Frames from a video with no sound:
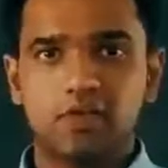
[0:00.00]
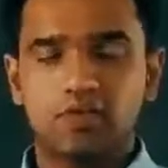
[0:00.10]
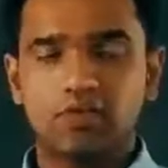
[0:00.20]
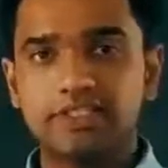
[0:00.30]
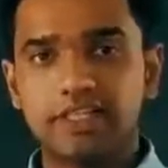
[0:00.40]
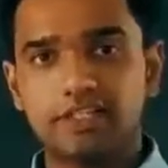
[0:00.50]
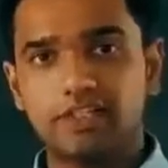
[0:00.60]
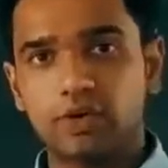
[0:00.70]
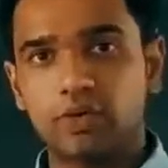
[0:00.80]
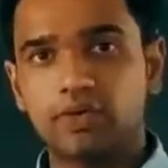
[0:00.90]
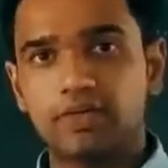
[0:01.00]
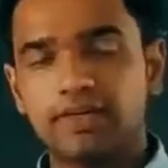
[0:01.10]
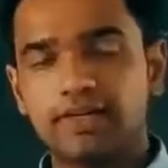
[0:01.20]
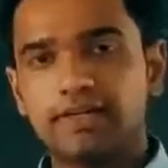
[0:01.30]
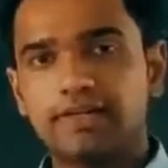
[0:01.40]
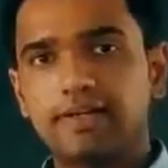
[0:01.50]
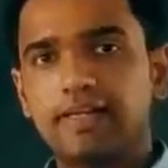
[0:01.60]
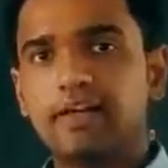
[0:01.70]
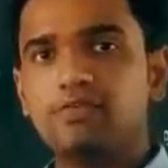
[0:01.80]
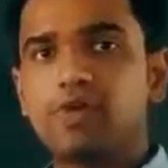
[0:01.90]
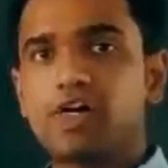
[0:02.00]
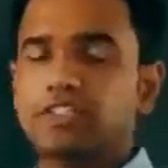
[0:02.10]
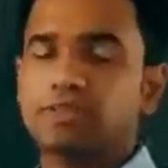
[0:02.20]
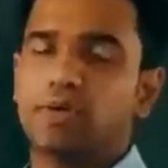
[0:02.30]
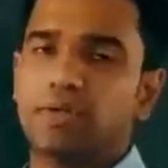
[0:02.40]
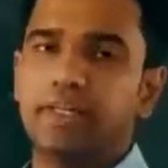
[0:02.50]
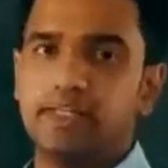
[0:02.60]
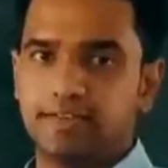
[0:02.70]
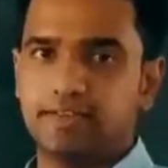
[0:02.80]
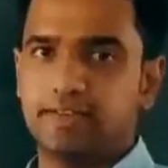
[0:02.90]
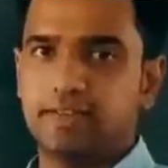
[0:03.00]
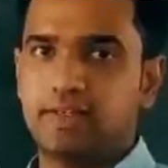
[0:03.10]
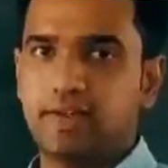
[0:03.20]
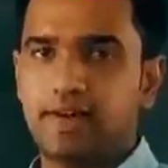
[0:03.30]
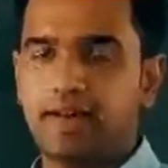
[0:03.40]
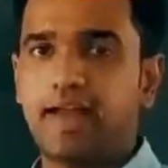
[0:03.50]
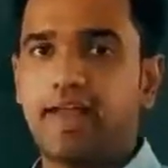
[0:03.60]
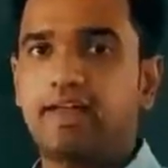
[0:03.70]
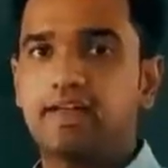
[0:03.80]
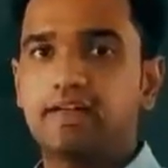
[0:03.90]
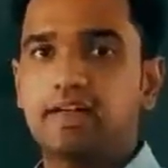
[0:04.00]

which are grown near water bodies like